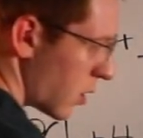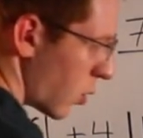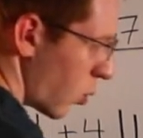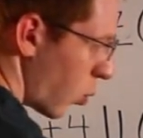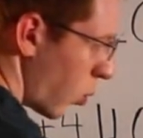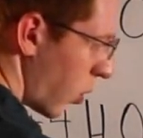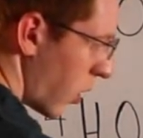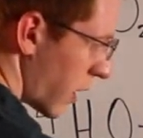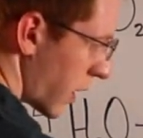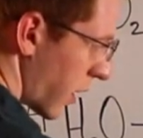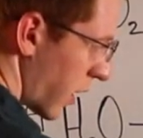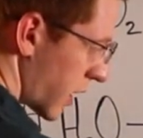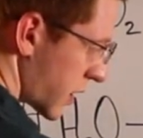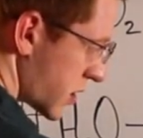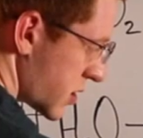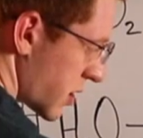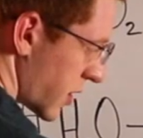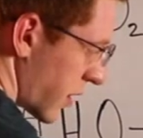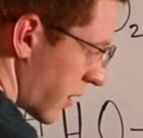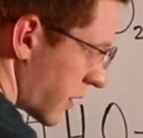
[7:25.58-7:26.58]
1
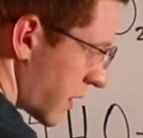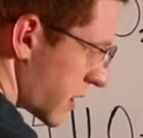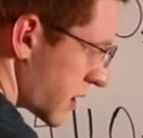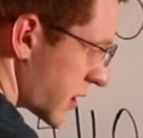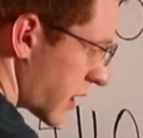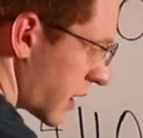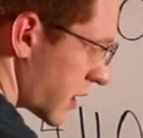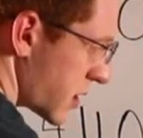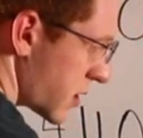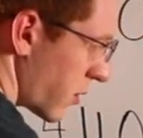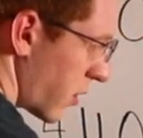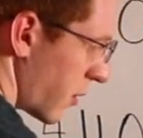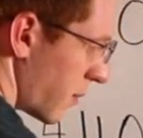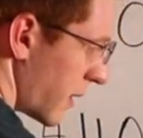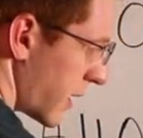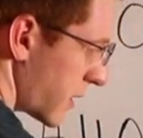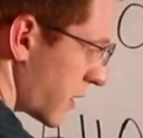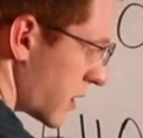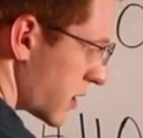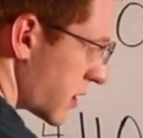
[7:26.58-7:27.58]
oxygen on this side. So I'll
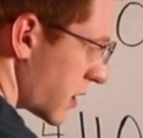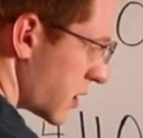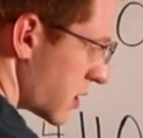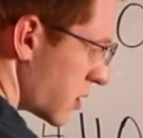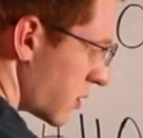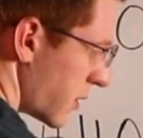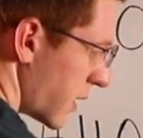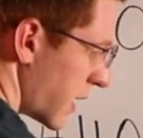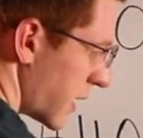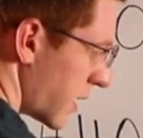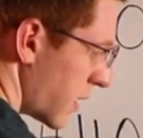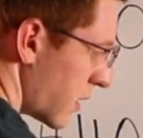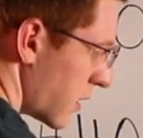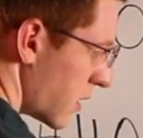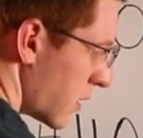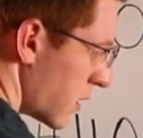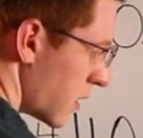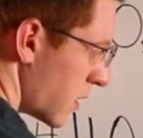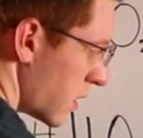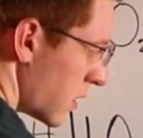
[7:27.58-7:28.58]
make this into a
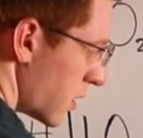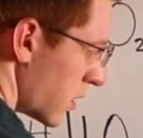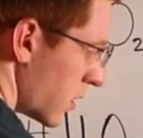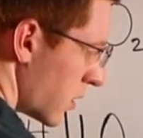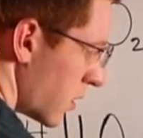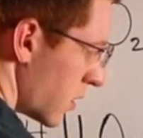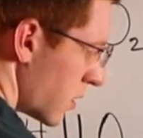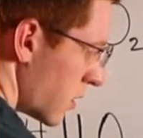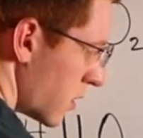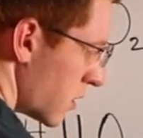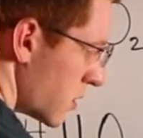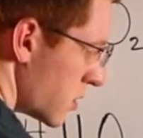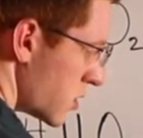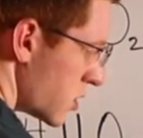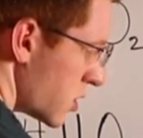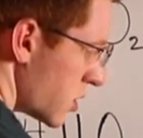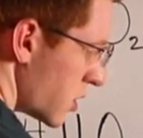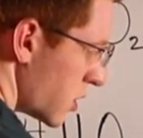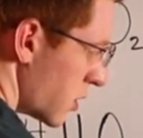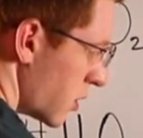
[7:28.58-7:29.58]

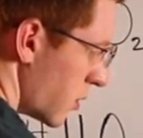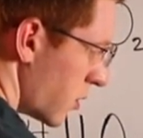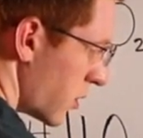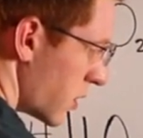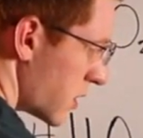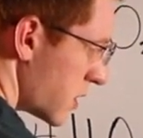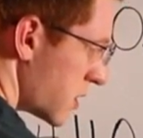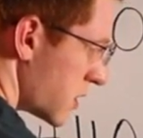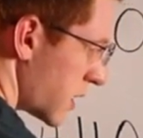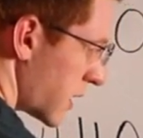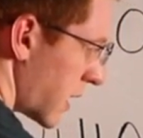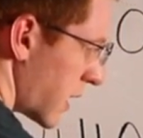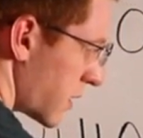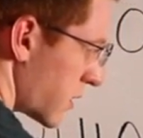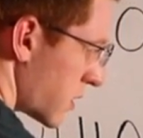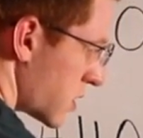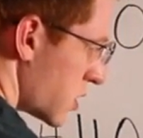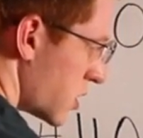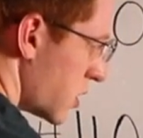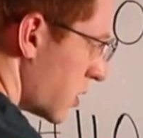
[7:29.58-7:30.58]
2 to
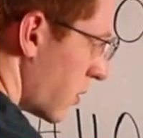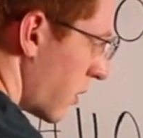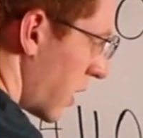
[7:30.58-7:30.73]
get the 2